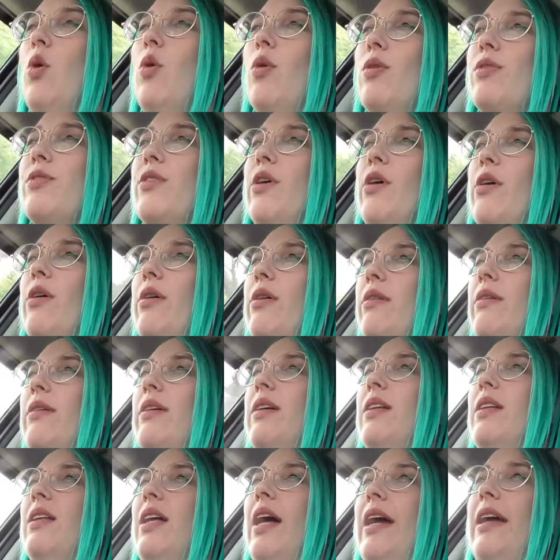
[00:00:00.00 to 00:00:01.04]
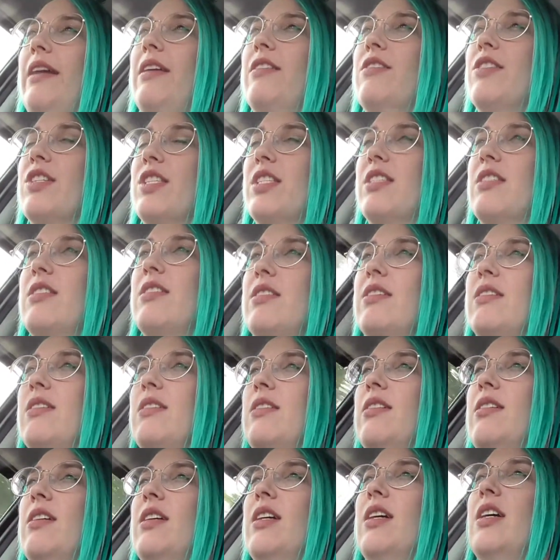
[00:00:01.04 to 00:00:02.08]
Also, like, just
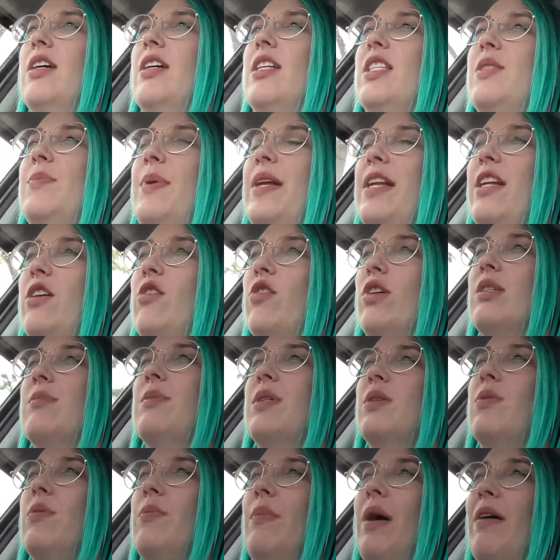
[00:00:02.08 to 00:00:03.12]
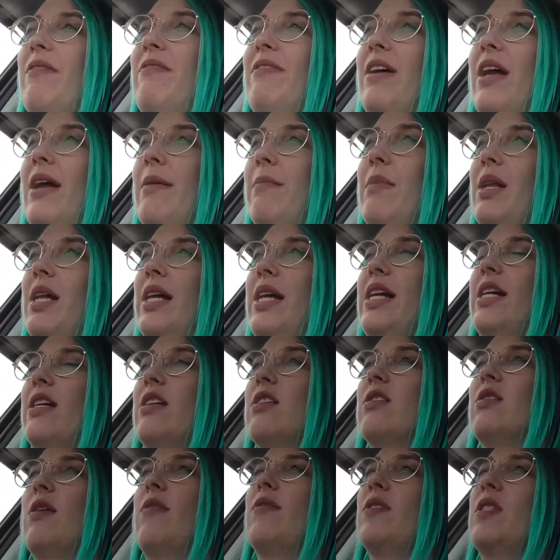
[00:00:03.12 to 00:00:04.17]
spending Christmas with my family,
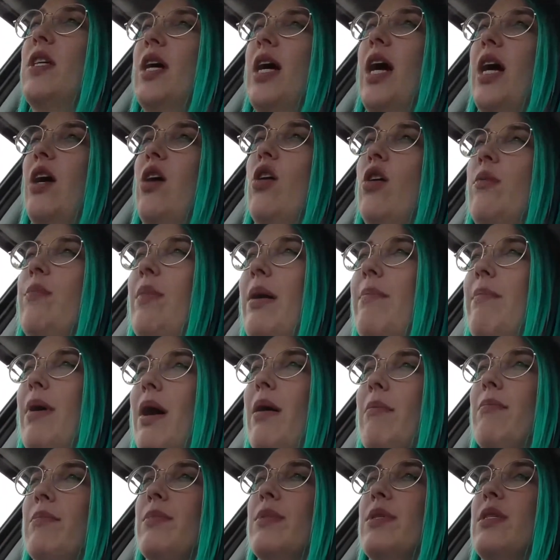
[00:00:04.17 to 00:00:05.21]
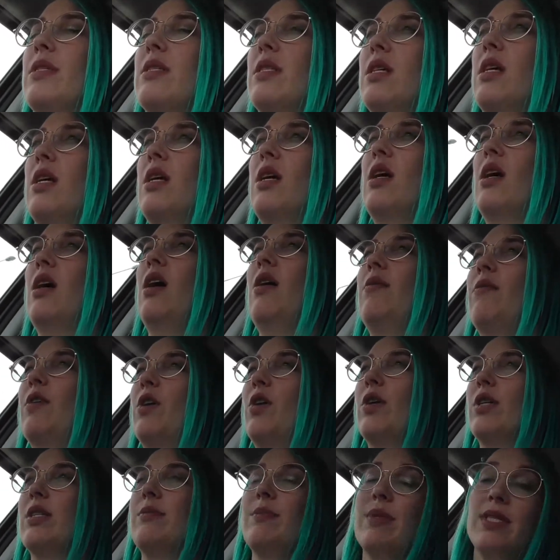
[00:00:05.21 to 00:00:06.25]
because obviously I go to my mum's
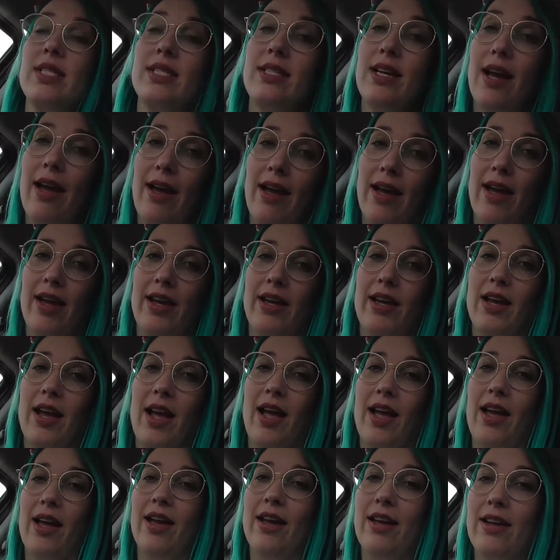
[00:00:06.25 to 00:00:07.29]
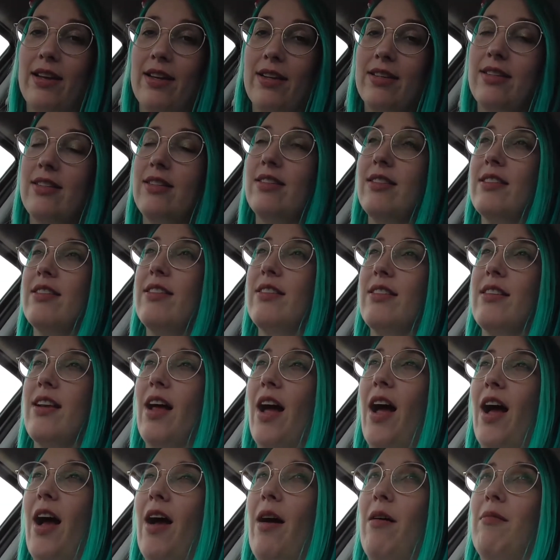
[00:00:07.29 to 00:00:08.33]
for Christmas Day, and,
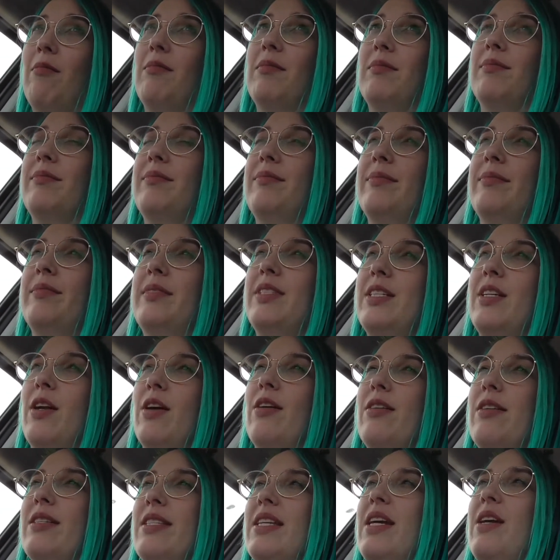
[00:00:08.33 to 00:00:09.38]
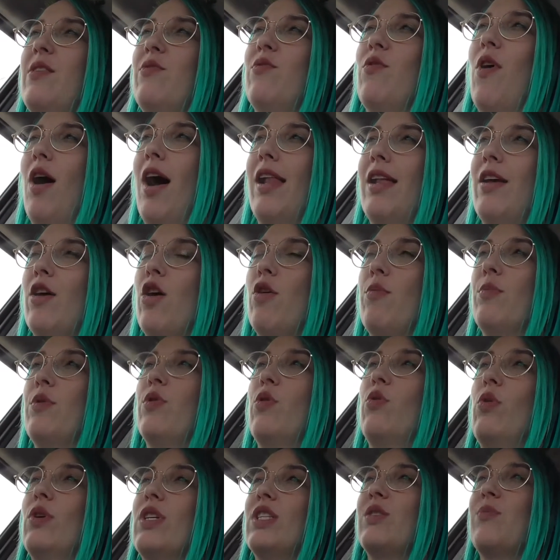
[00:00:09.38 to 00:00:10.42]
you know, seeing Riley
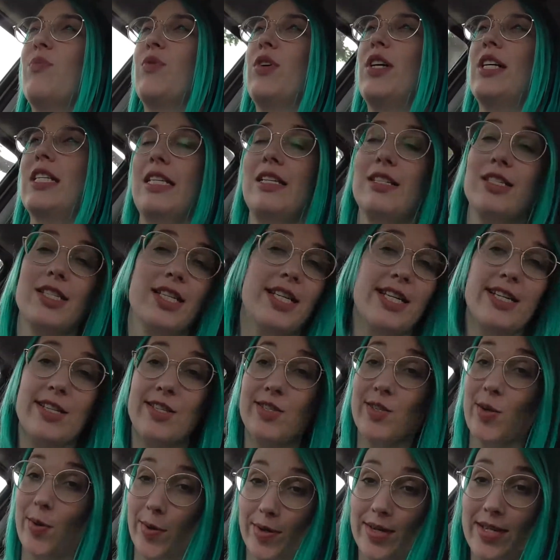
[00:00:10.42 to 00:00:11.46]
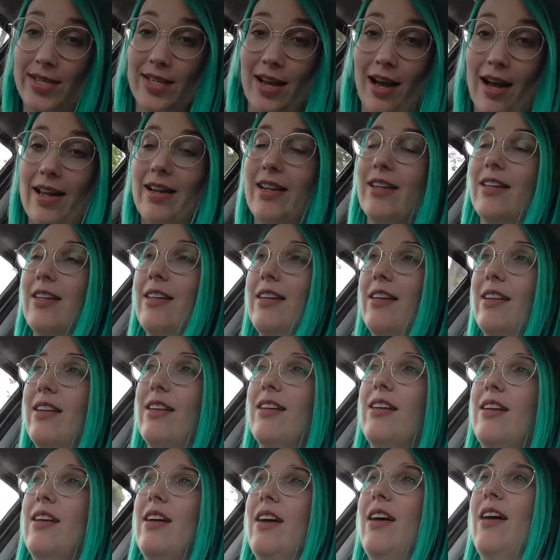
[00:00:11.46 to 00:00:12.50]
open all his presents, he gets so excited,
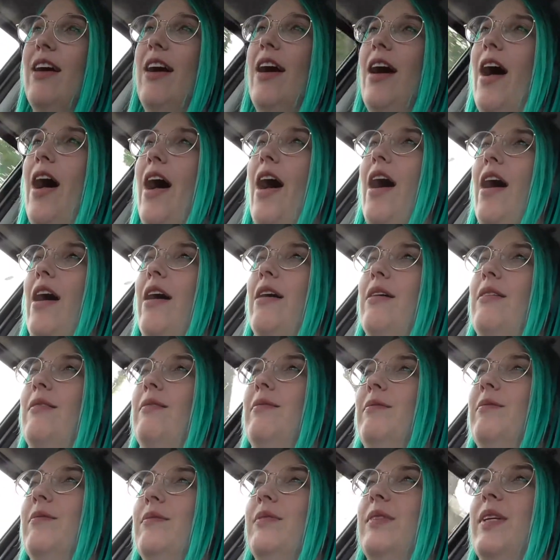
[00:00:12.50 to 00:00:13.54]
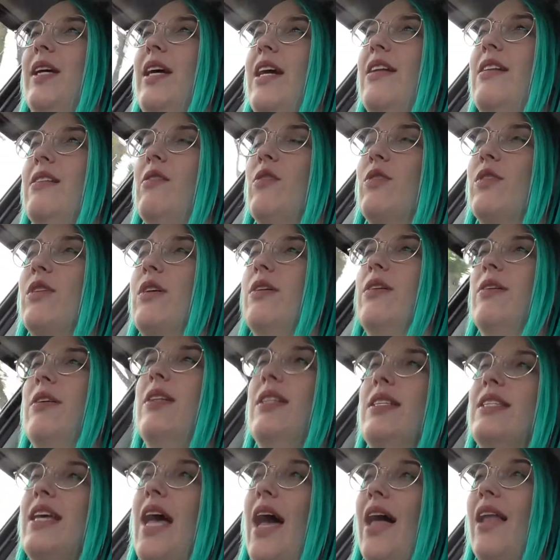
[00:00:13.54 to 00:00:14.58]
and also
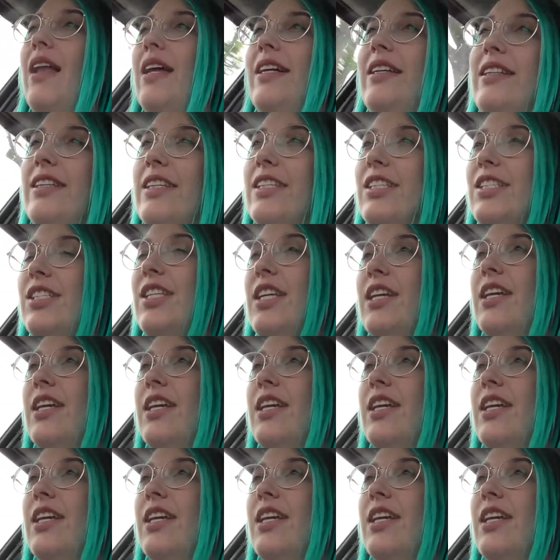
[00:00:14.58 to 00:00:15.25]
there's Ellie this